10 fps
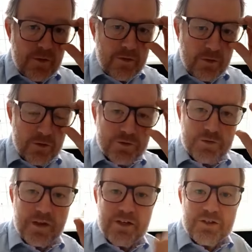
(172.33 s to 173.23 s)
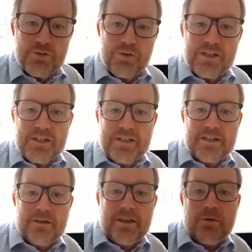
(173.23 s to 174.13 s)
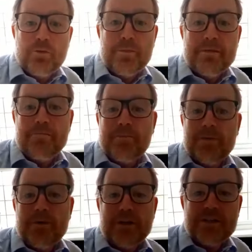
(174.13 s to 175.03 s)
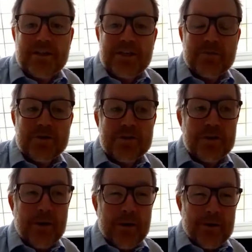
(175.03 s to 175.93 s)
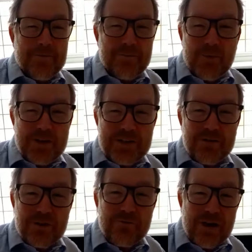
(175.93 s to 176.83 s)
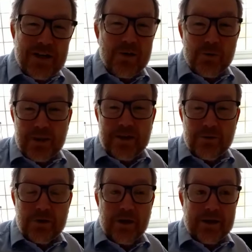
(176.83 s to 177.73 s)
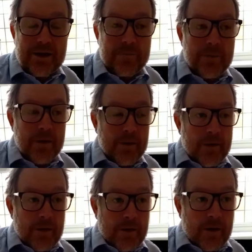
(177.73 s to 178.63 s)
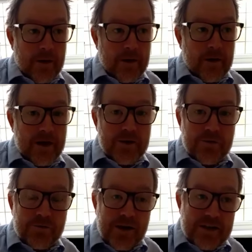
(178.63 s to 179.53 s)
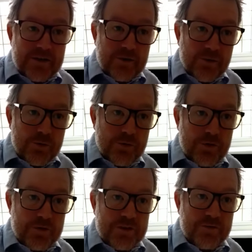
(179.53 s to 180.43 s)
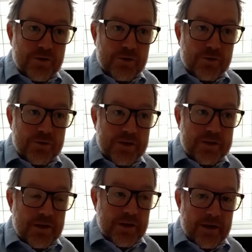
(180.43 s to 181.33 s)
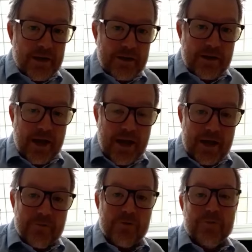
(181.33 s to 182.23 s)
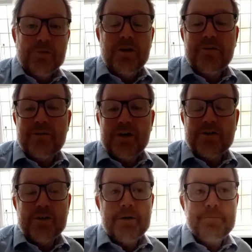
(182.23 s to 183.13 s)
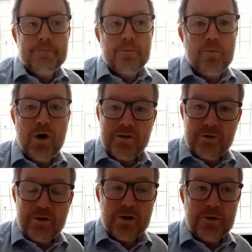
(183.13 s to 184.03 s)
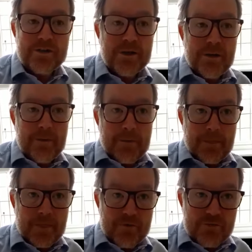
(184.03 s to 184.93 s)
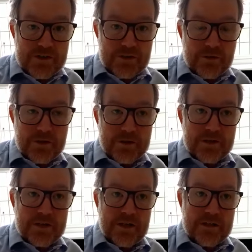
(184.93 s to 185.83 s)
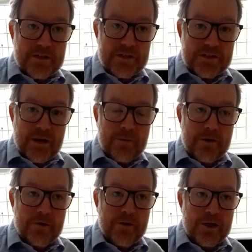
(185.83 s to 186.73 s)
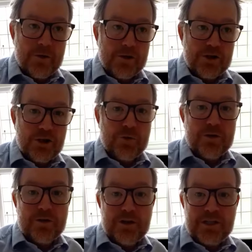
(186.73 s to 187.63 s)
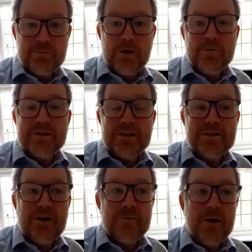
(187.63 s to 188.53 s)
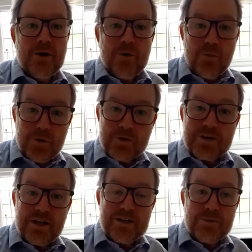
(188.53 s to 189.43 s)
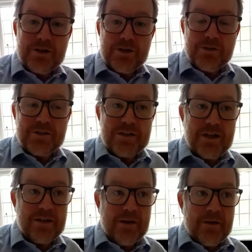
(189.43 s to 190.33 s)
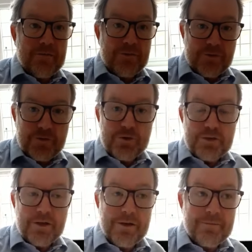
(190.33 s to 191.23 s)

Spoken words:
The consultation has recently said that there will be mini assessments, but we still don't really know what they look like yet. And you're facing all those difficulties in an admirable fashion. What I do know is the resilience and the stamina that you are showing at this moment in time will stand you in good stead for the future.